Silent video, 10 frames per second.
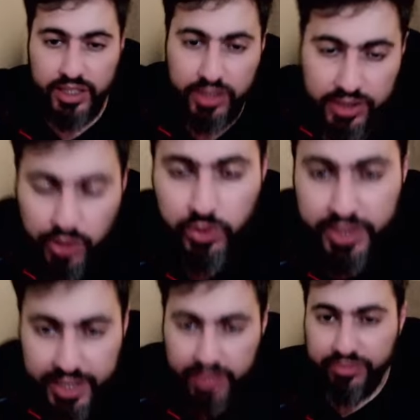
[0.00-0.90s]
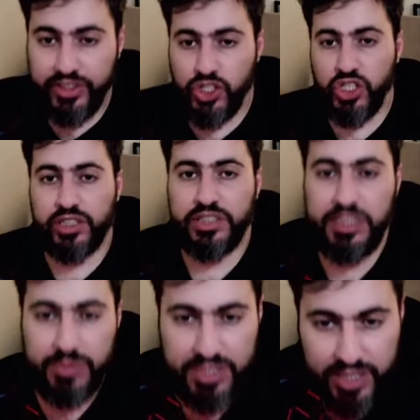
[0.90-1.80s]
the only Galvantula
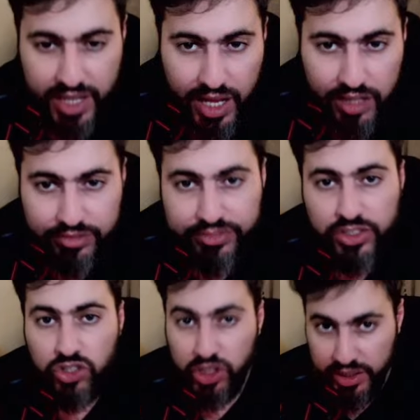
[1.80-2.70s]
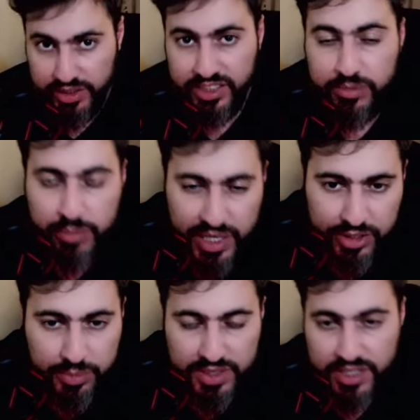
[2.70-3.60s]
team is Galv, Jelly,
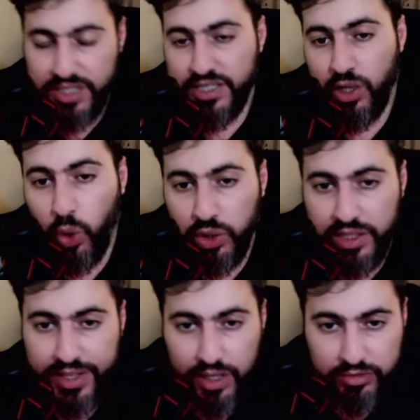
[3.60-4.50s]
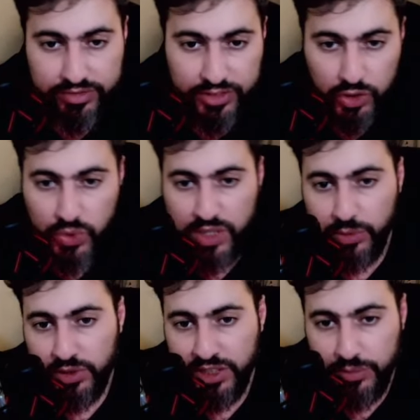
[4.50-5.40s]
Mandibuzz. That's the only Galv
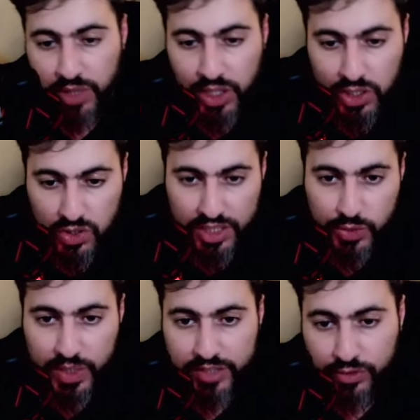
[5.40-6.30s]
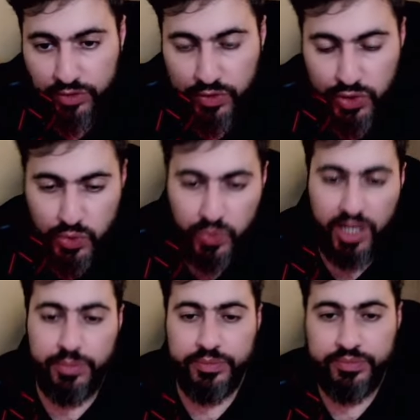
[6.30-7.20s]
usable team. So that's why I fought for the
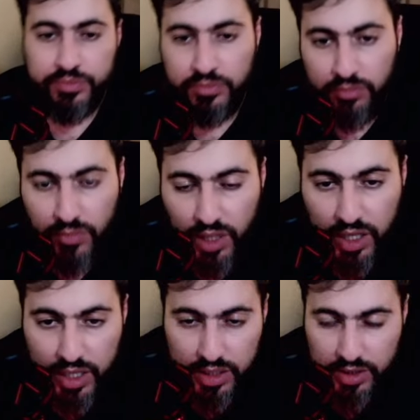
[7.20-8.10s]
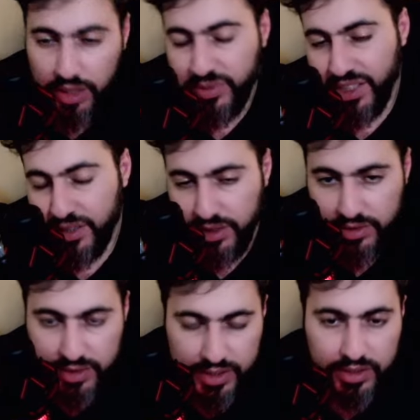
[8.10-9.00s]
swap. I mean, I
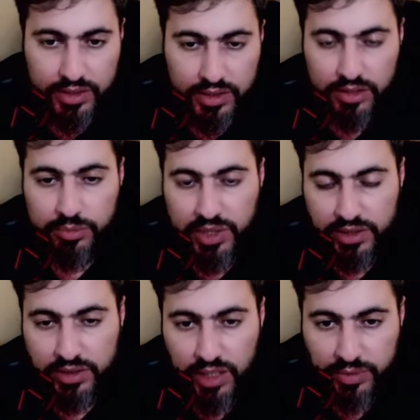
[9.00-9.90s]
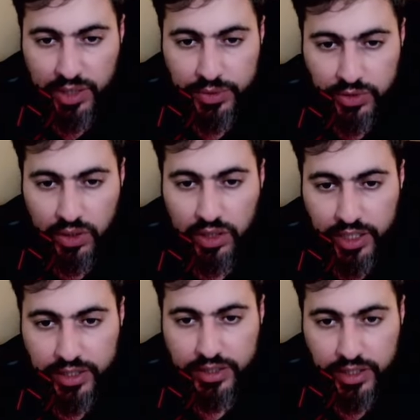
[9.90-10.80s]
didn't technically, but I'm going to
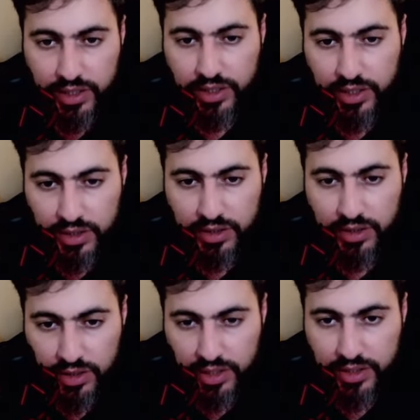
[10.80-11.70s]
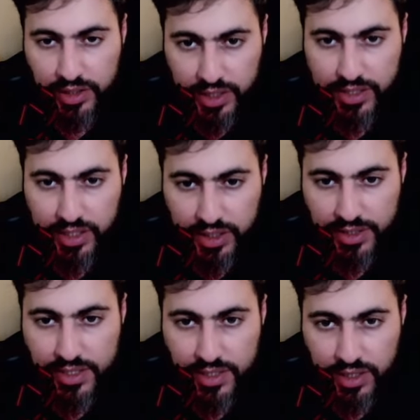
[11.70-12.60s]
align the Gator
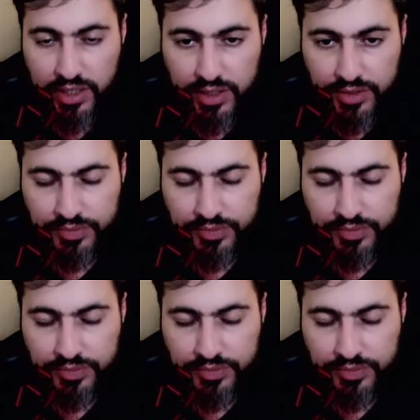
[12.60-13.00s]
against the